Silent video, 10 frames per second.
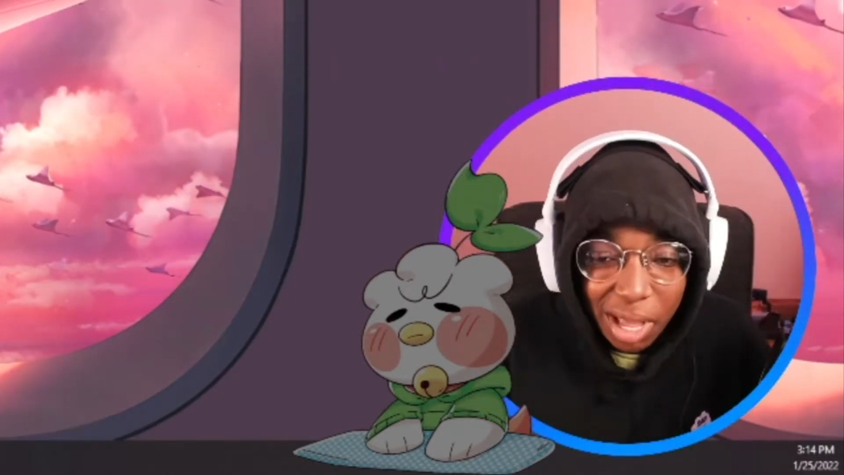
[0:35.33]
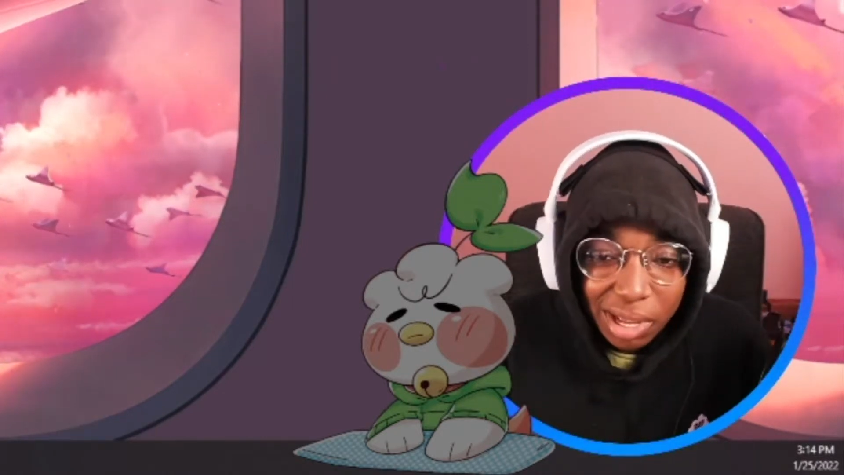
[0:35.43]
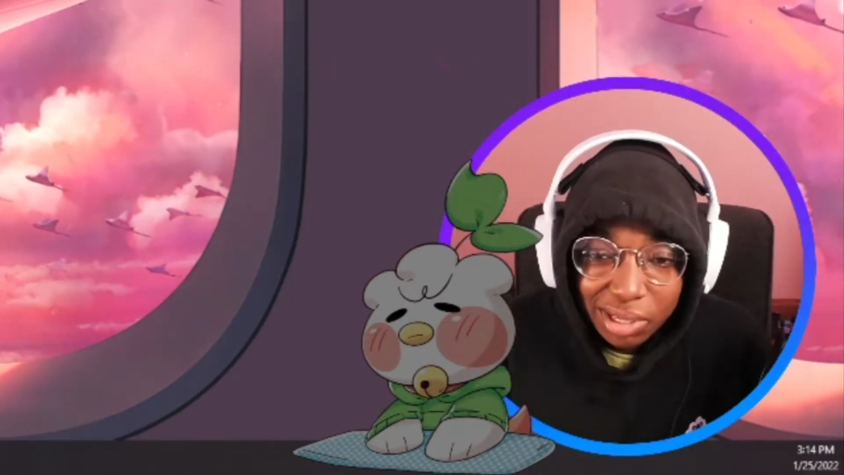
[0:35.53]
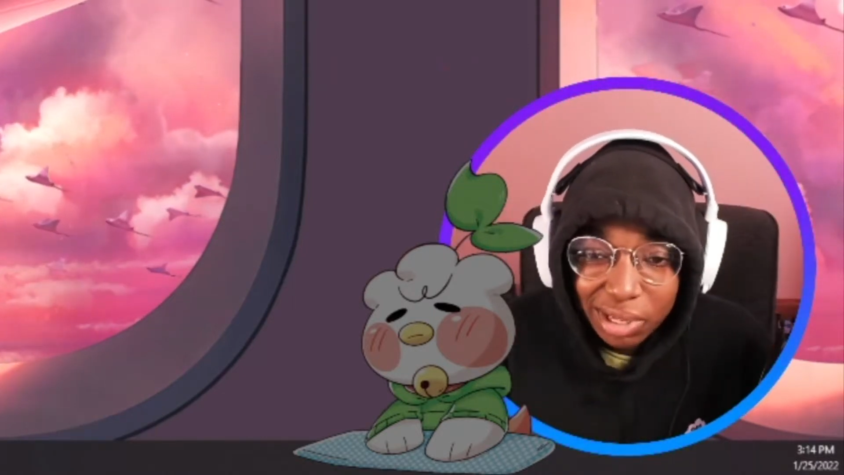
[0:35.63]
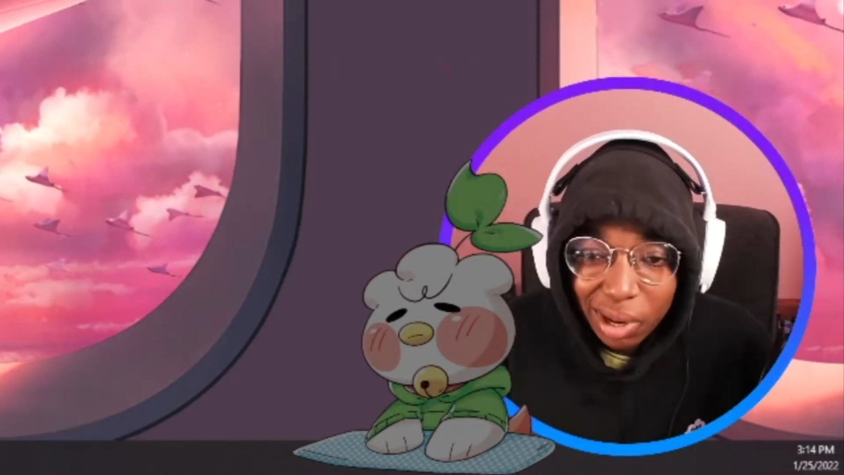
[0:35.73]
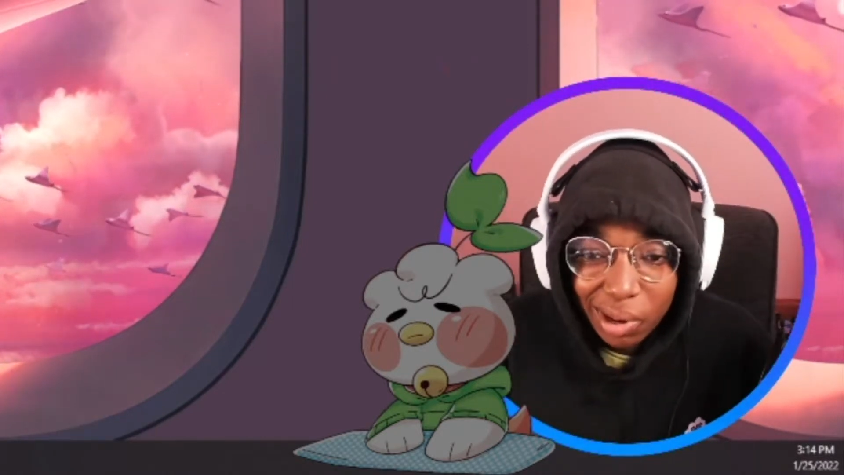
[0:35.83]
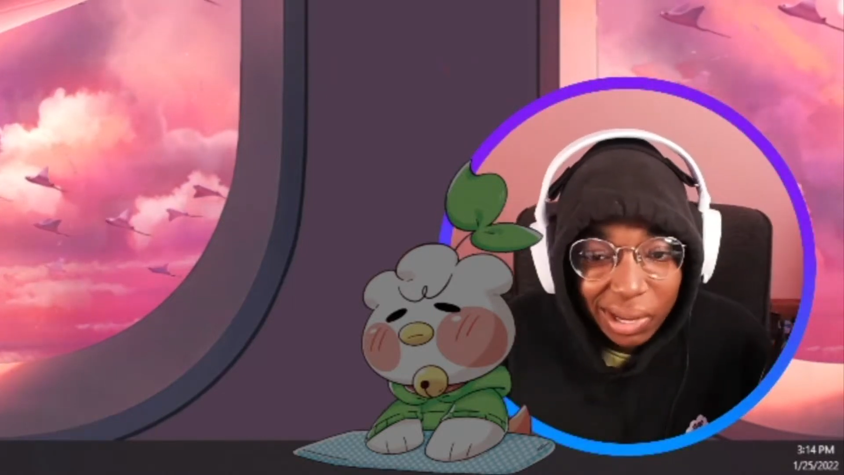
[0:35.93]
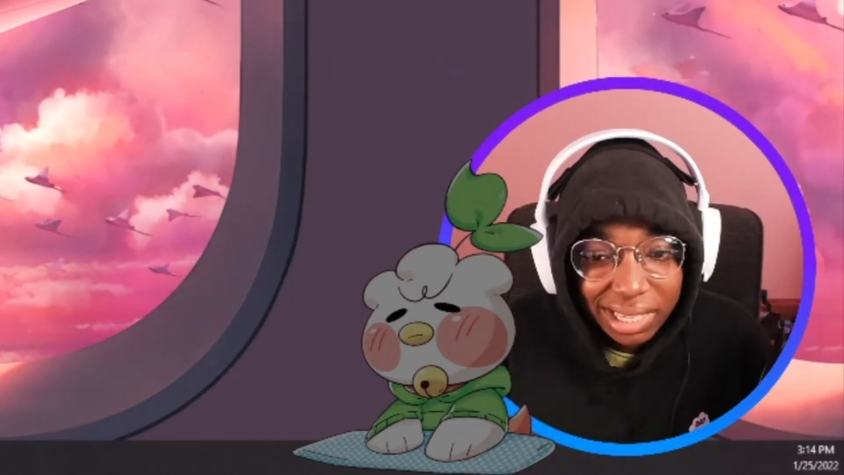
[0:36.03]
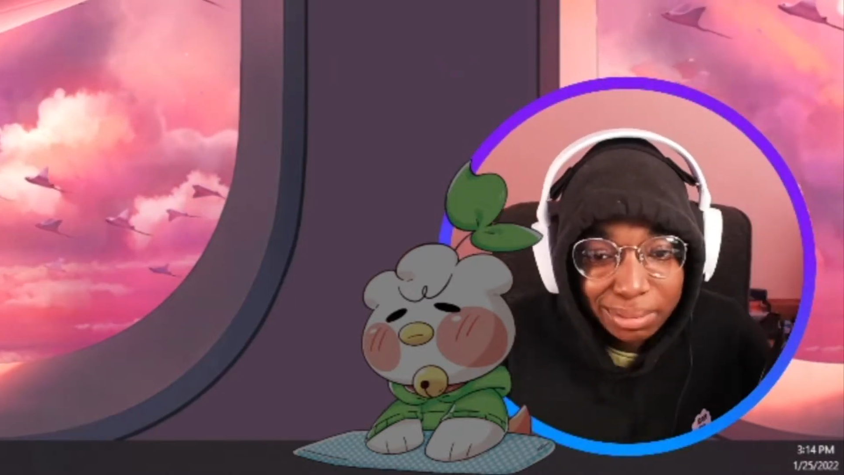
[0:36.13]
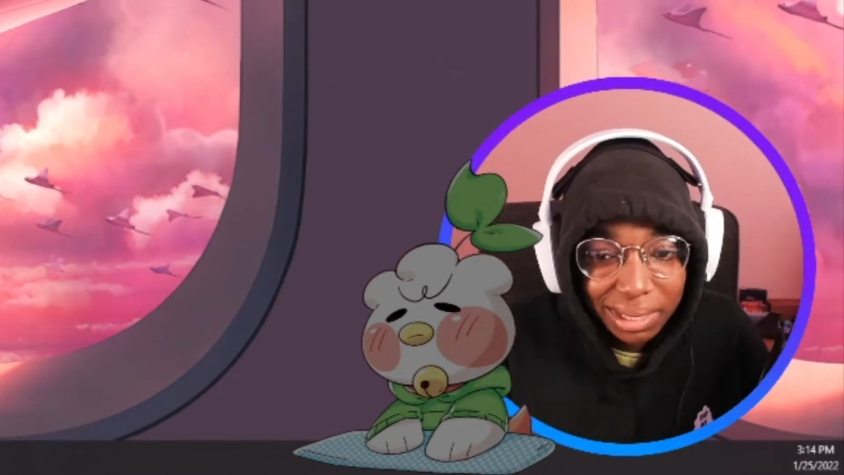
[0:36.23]
So
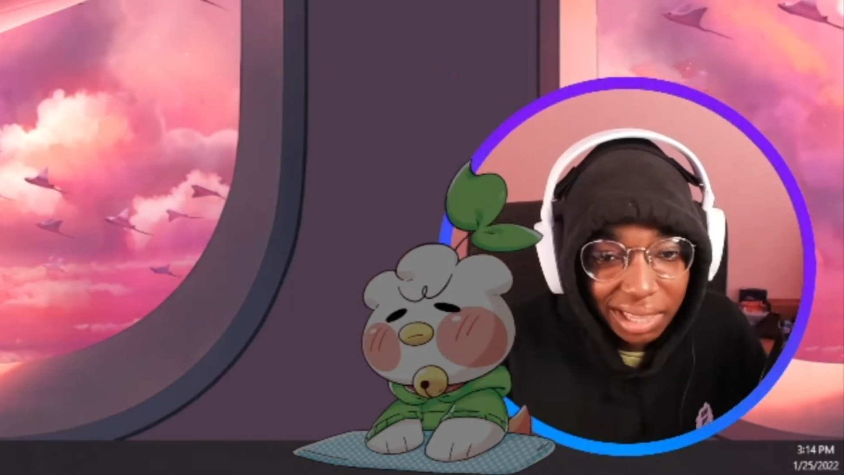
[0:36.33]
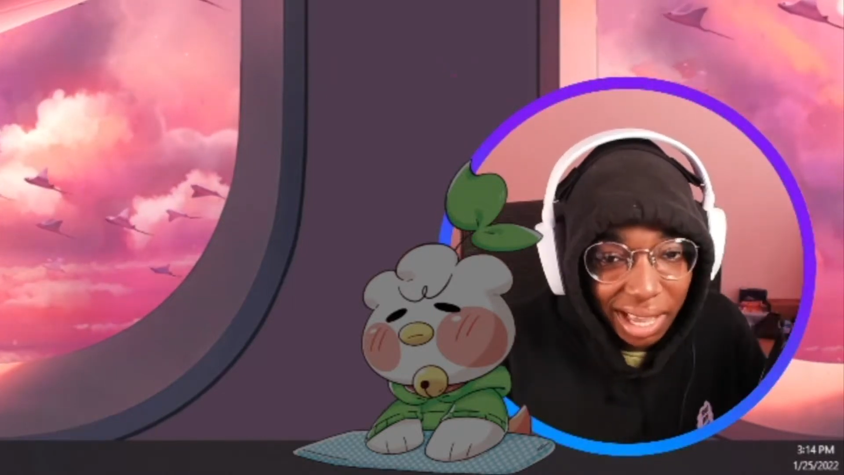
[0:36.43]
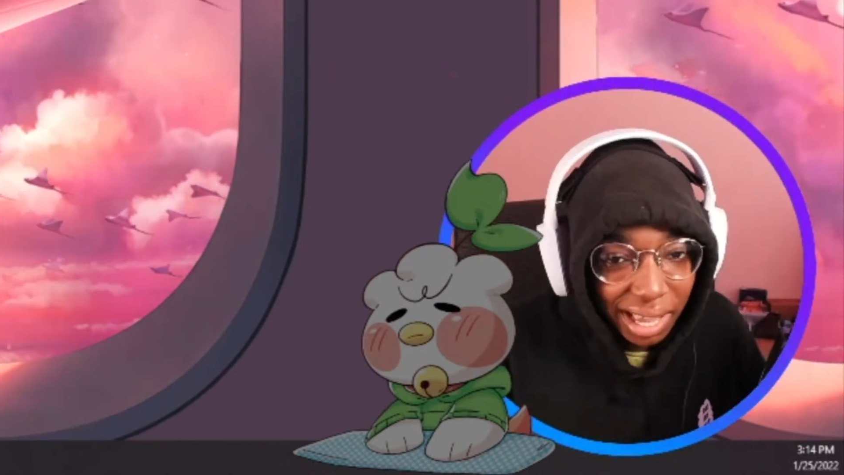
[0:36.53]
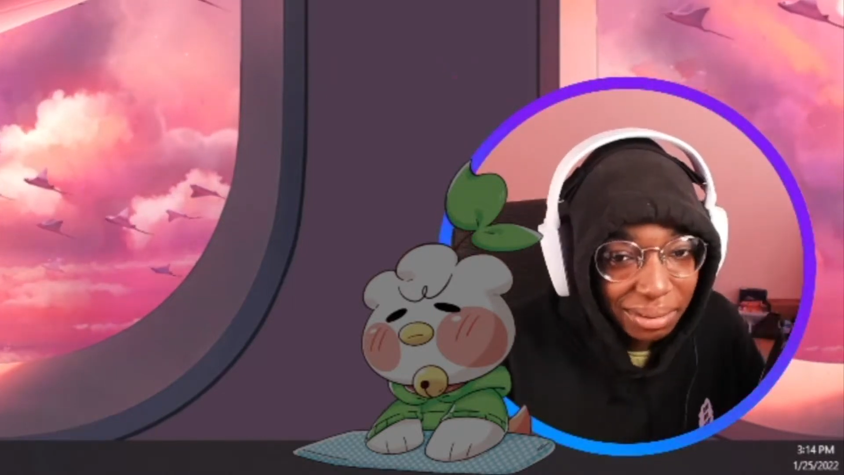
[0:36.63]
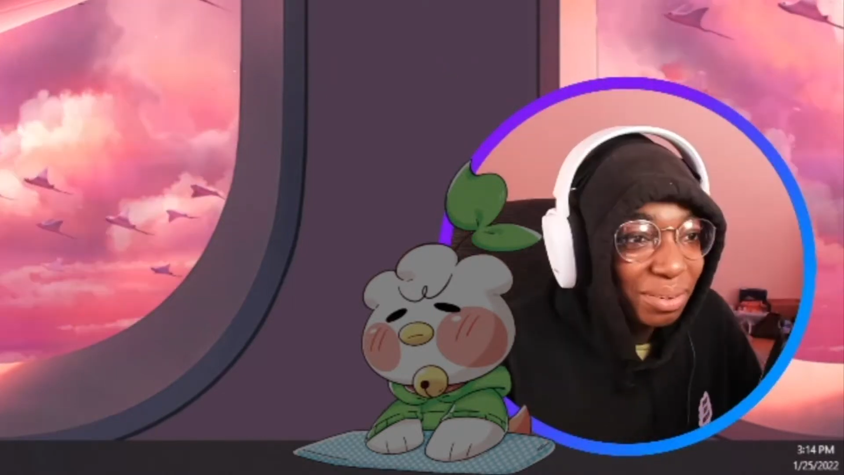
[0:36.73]
expect that.